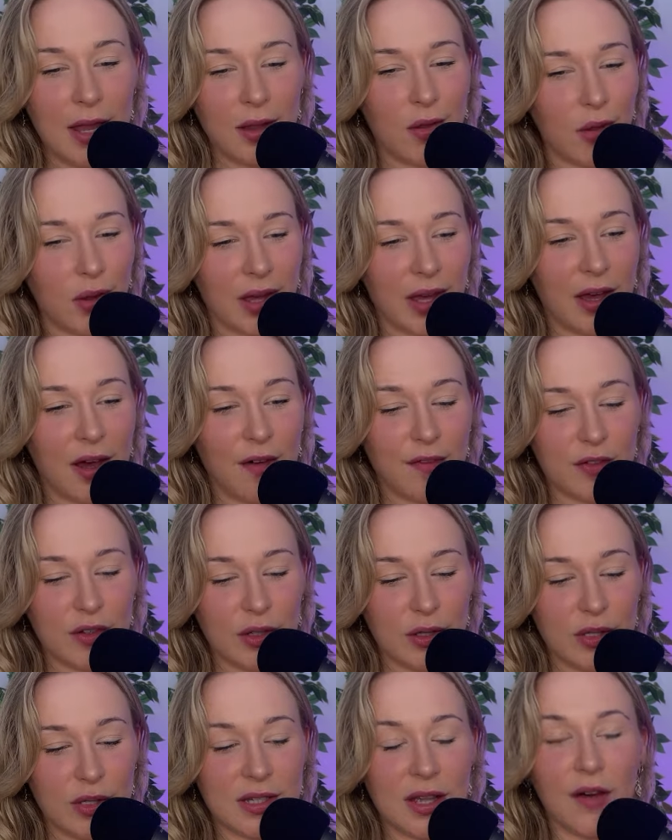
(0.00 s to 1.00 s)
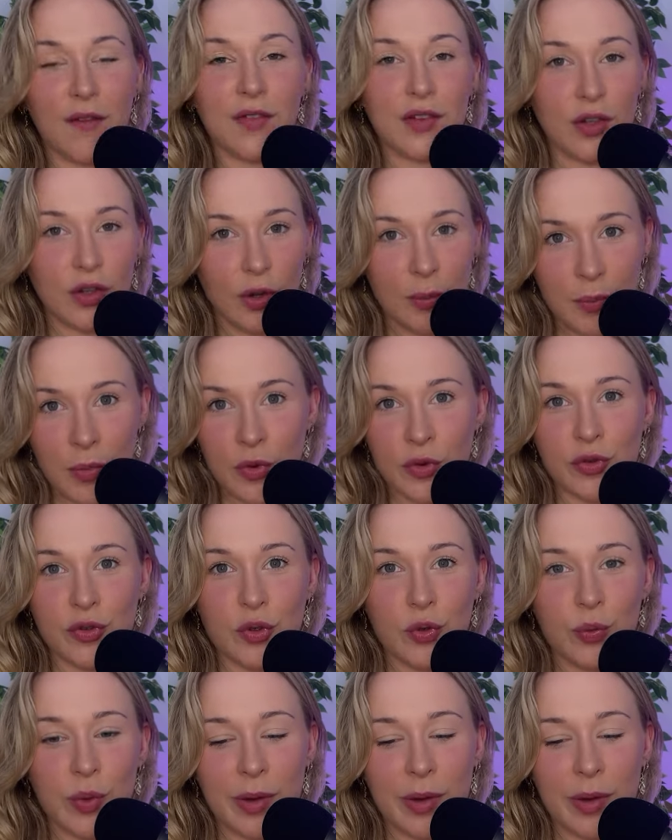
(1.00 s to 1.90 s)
looking after yourself and your emotional